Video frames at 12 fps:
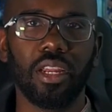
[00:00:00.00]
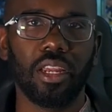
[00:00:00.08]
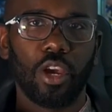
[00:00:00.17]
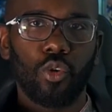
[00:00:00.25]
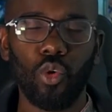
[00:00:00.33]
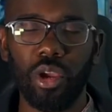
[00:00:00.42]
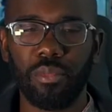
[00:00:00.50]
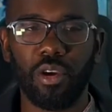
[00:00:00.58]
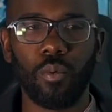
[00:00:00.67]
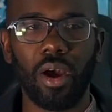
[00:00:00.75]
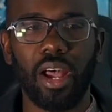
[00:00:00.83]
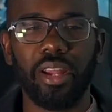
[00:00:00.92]
Equipment
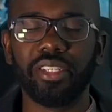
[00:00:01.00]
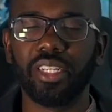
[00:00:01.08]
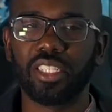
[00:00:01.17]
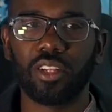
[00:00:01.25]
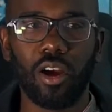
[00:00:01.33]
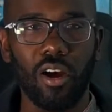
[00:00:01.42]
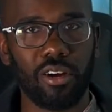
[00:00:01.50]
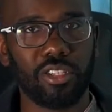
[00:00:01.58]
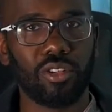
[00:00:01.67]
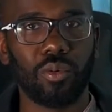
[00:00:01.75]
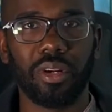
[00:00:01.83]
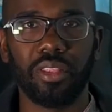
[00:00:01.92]
wise, it's
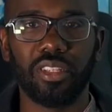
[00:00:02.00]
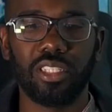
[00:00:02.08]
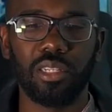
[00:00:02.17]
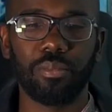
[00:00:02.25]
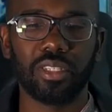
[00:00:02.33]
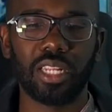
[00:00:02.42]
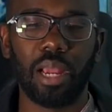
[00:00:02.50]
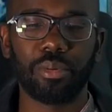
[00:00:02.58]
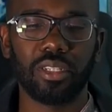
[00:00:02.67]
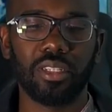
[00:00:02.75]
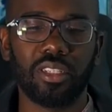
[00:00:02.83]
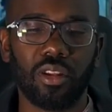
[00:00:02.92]
also one of the cheapest
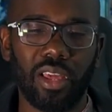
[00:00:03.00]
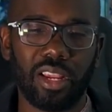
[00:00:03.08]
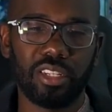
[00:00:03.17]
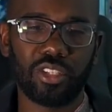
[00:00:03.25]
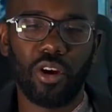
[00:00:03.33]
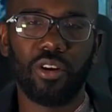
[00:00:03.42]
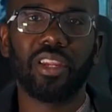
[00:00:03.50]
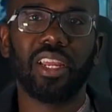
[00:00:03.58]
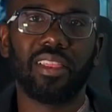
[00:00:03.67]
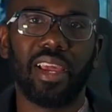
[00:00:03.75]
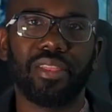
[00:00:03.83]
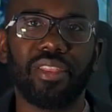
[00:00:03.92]
options. So like a starter kit
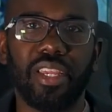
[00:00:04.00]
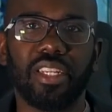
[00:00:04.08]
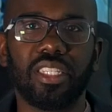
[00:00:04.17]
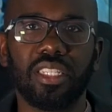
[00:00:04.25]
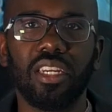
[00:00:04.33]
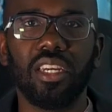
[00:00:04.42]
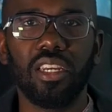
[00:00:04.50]
like this,